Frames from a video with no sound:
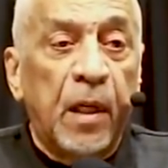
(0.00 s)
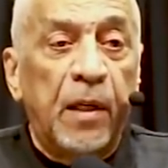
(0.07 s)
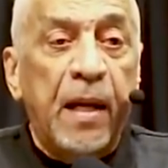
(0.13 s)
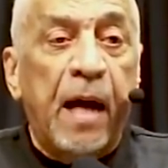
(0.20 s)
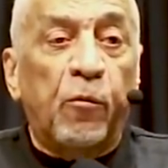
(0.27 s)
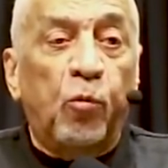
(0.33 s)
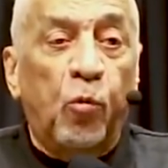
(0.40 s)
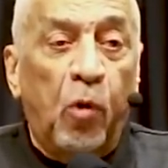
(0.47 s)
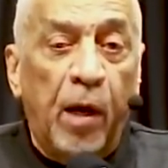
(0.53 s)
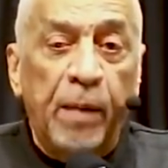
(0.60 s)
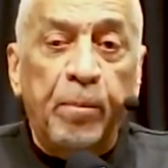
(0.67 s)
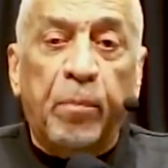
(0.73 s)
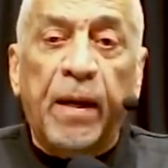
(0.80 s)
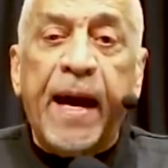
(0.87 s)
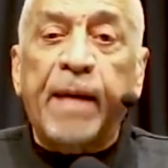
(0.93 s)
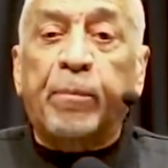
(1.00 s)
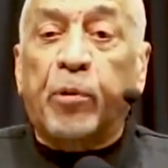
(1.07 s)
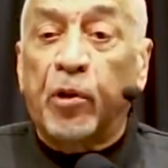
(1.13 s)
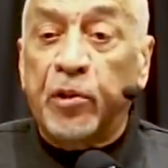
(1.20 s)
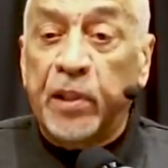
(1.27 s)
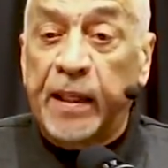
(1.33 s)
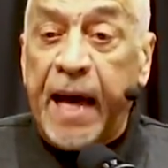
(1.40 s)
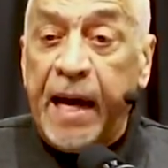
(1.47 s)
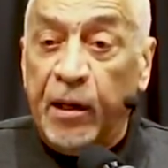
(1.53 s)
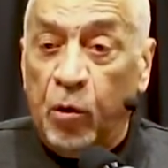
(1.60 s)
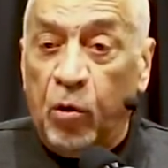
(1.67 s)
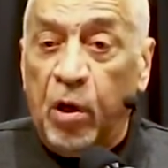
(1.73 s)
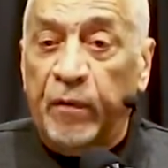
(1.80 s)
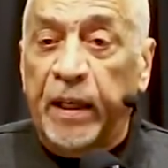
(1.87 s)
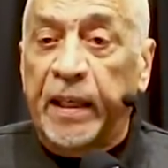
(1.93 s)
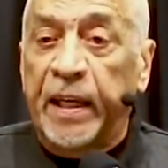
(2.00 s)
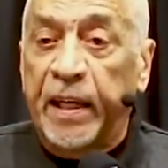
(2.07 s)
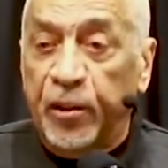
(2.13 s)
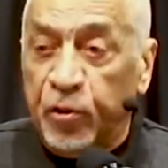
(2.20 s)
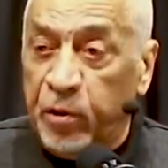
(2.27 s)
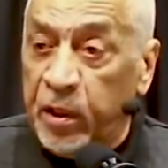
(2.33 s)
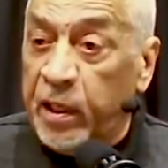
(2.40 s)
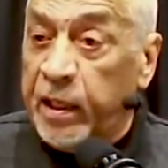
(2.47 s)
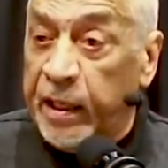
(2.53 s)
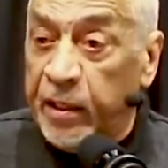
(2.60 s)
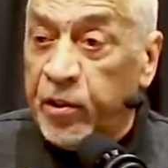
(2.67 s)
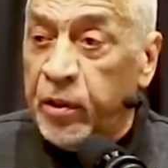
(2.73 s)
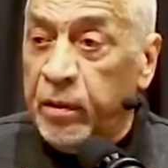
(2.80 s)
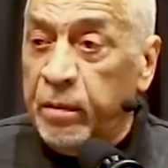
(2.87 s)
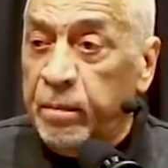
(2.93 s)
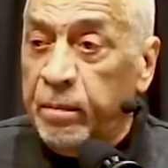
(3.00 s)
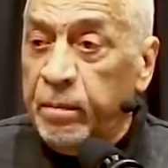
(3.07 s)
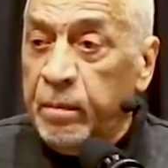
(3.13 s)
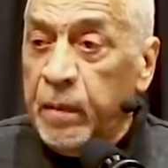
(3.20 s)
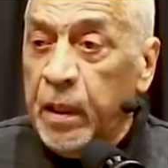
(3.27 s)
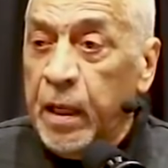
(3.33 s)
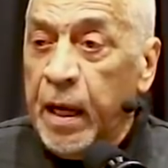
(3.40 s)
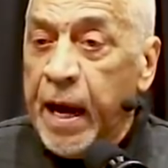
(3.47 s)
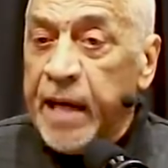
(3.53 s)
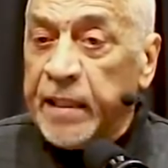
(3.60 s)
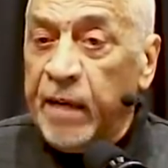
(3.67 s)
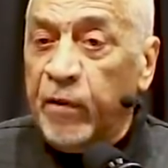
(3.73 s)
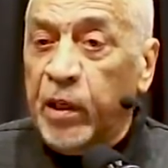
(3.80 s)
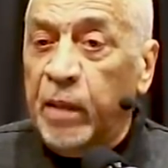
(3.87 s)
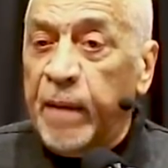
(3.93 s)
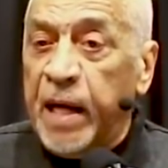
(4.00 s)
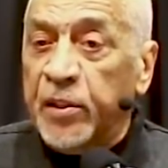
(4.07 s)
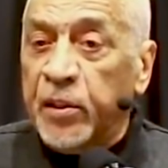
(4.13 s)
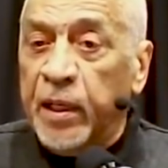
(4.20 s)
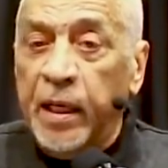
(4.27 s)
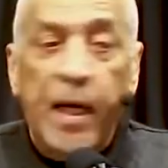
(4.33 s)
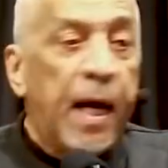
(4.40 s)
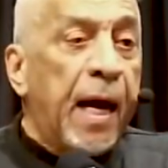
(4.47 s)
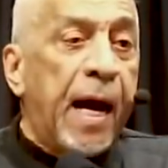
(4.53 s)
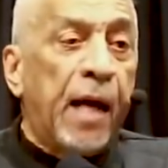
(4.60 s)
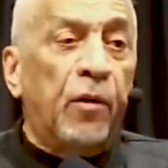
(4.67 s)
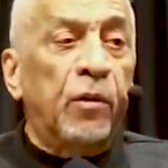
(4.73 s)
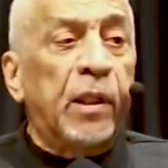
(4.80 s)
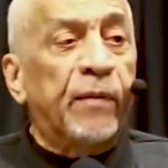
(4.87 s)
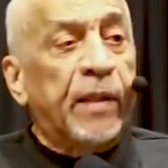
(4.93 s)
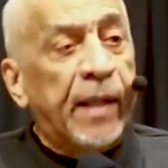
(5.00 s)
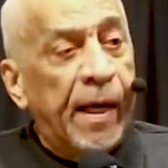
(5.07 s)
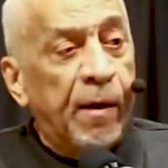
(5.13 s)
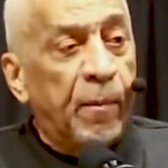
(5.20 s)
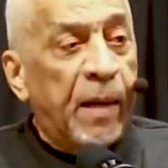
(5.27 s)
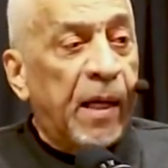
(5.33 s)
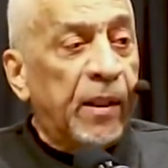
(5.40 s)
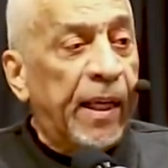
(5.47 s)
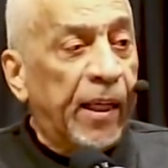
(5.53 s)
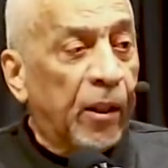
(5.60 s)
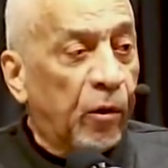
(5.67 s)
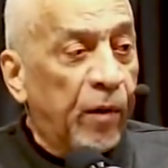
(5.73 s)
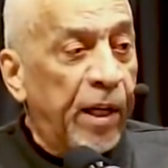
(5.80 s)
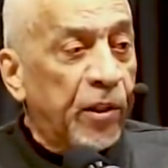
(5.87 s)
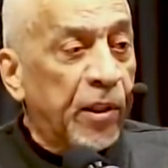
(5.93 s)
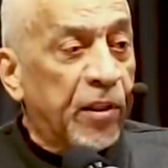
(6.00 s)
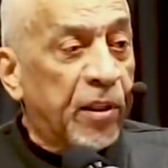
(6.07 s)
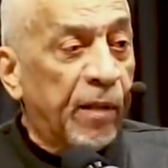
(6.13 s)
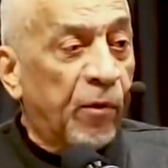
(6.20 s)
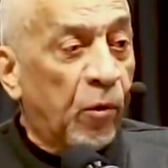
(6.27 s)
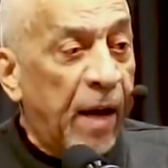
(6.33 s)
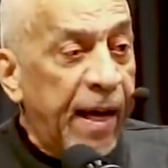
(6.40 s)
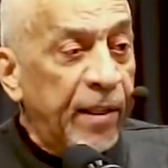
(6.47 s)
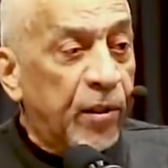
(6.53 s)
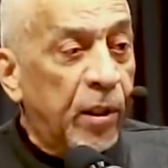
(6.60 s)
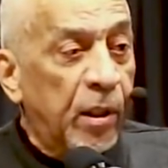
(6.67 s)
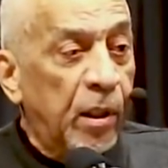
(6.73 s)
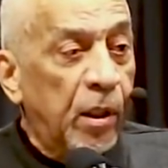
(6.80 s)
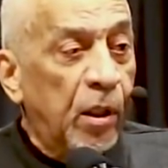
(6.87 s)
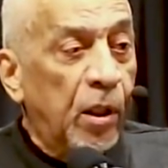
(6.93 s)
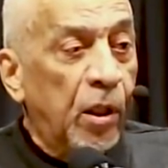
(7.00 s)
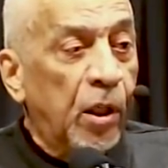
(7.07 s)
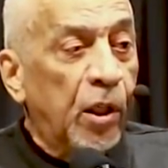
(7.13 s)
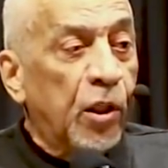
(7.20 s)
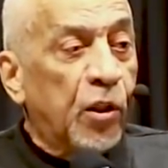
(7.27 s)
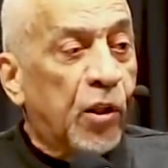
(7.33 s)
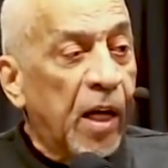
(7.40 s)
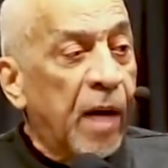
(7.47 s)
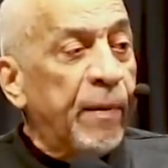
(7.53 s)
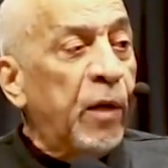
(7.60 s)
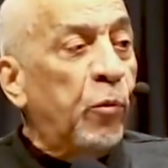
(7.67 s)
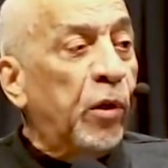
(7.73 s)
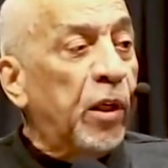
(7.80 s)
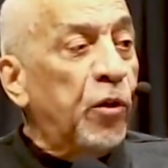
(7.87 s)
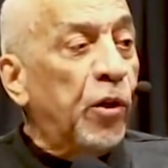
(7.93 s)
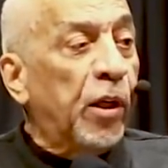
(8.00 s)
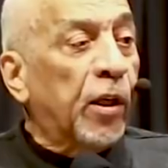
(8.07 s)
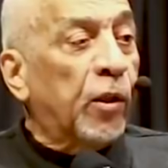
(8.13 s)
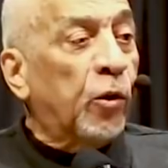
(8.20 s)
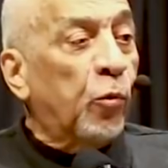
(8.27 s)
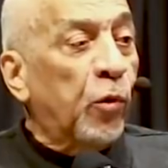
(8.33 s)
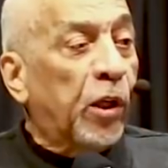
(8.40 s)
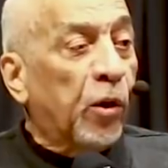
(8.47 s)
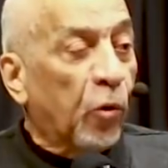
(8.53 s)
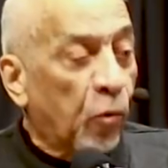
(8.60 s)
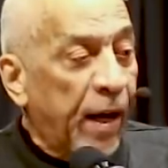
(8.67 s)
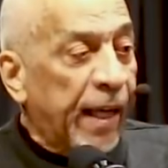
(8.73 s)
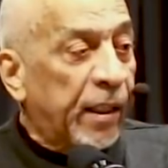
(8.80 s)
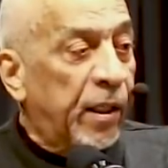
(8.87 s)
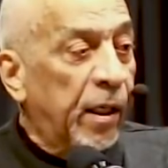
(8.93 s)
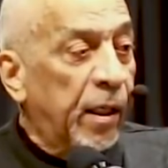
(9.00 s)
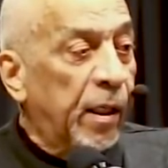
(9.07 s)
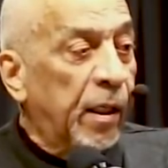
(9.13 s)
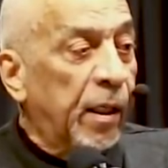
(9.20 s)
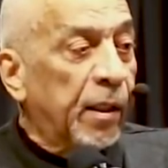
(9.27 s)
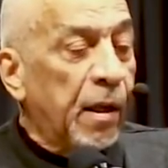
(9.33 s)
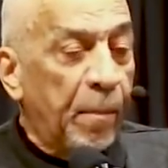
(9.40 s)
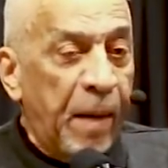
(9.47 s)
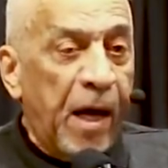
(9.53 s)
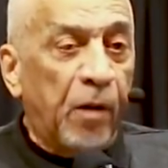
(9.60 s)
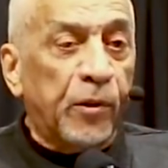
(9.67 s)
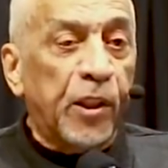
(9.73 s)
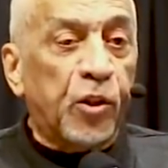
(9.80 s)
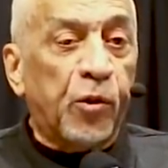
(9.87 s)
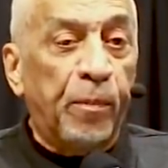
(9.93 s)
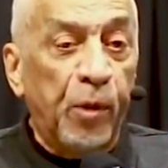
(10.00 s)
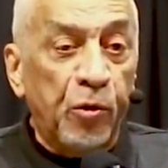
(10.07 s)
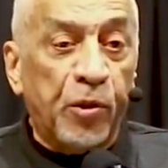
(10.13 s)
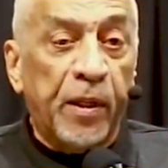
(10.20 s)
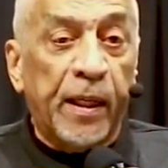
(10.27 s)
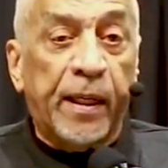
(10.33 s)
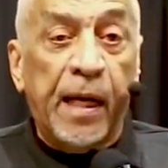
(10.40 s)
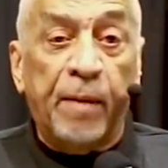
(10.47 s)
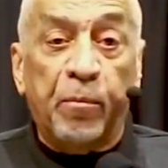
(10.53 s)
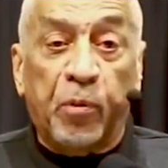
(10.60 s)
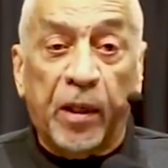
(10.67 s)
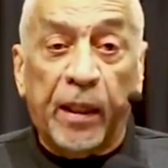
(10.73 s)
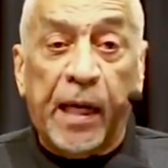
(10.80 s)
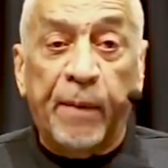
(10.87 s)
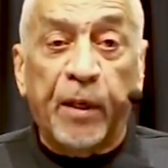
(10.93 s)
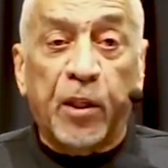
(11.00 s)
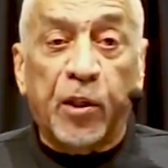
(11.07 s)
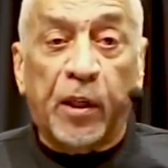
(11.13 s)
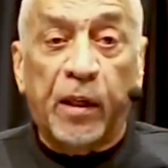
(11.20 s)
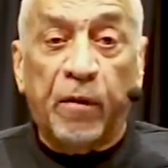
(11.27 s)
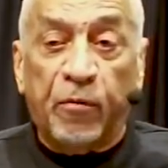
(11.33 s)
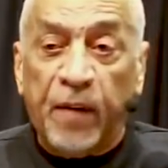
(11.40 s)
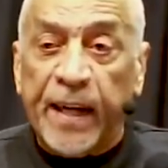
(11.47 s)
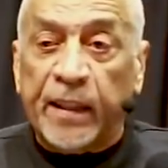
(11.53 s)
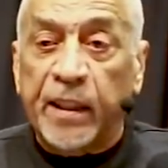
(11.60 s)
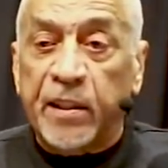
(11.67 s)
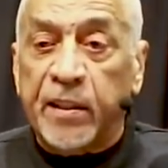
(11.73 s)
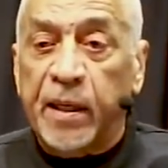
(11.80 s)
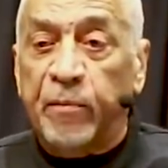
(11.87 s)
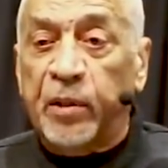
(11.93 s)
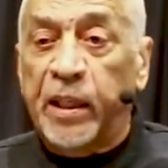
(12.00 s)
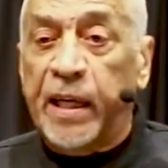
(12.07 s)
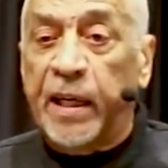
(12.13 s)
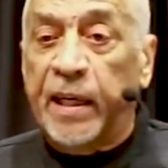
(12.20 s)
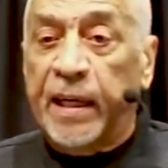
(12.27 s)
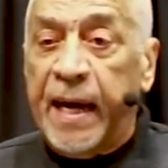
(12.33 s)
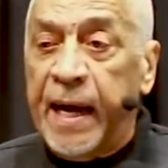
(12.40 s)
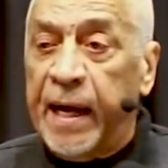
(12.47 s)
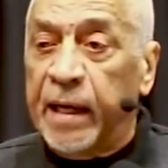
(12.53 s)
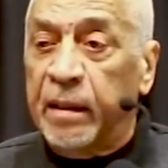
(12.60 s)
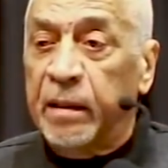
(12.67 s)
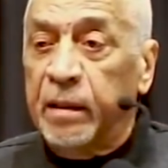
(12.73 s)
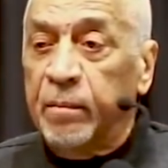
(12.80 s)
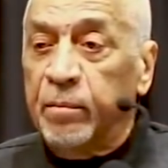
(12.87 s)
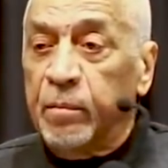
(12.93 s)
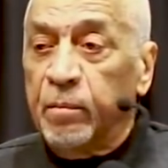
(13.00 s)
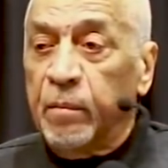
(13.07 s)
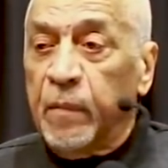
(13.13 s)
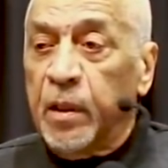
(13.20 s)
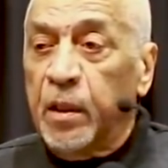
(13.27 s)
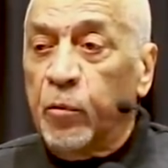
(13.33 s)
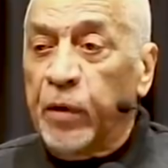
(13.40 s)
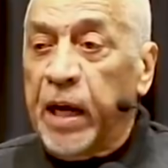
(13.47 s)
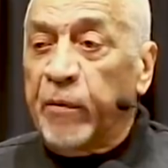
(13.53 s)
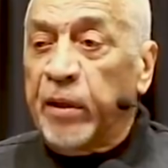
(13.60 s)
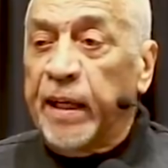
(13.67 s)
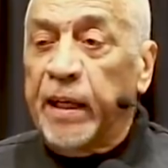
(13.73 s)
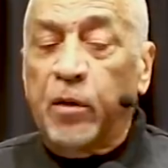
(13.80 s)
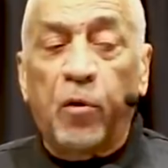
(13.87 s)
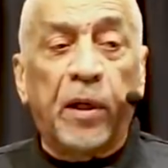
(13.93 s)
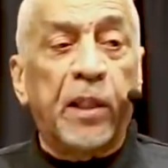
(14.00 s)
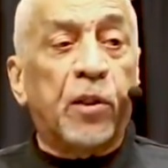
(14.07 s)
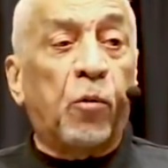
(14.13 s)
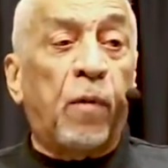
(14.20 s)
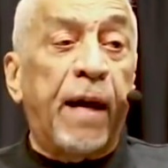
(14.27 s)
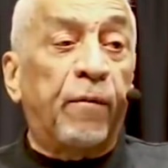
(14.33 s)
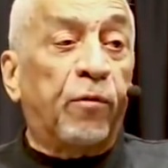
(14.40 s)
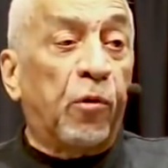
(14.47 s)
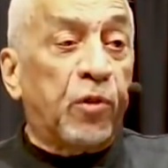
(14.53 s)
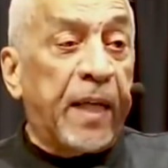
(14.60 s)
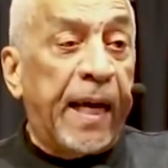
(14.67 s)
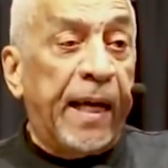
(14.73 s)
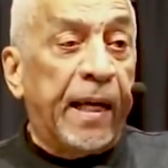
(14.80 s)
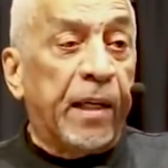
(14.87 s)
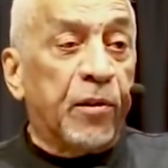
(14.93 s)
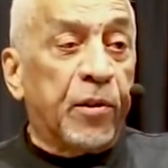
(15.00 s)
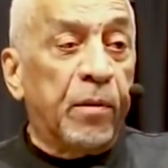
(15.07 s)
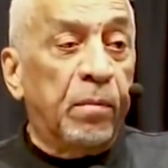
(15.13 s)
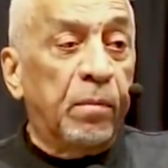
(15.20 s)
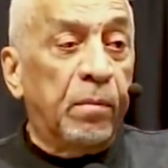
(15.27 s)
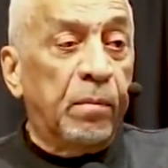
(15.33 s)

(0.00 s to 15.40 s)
black person I know of in the history of the nation has ever come out and say, I don't give a damn about integration and civil rights. Tell me, when are you going to correct the maldistribution that came and took effect in 1789 with everything going into white folks' hands?